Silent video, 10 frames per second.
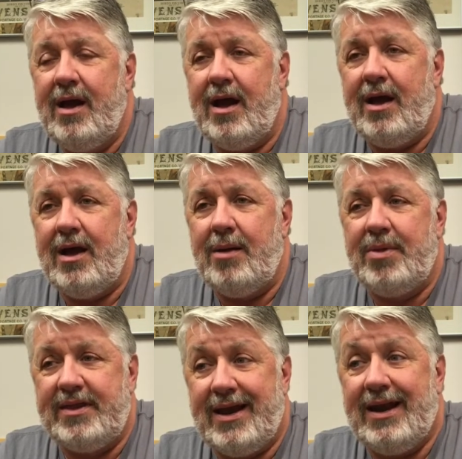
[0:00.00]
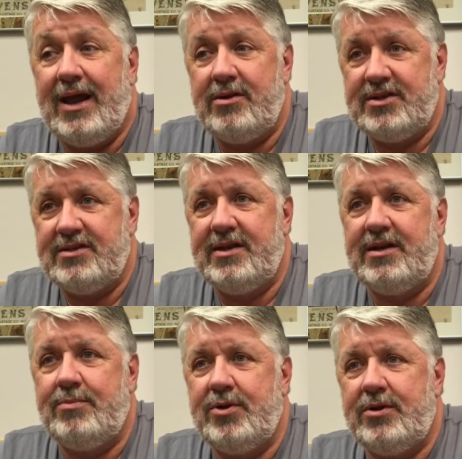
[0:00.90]
But that allows us
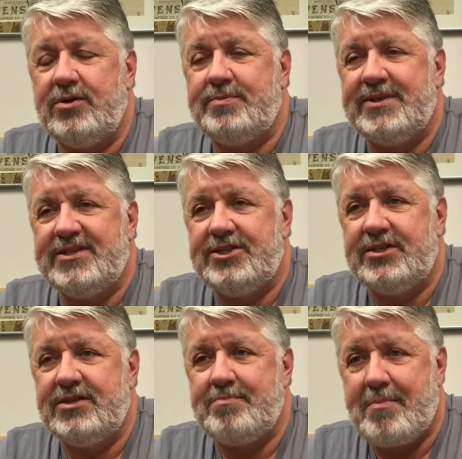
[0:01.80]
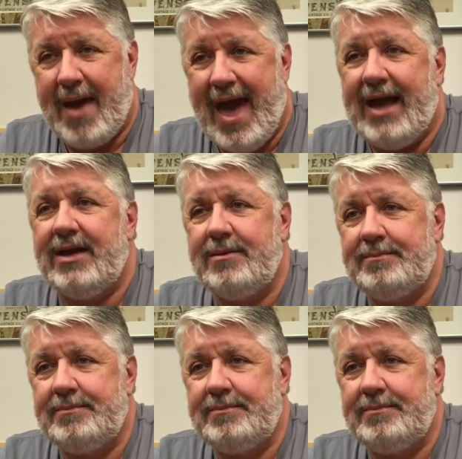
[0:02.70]
then to put those positions back.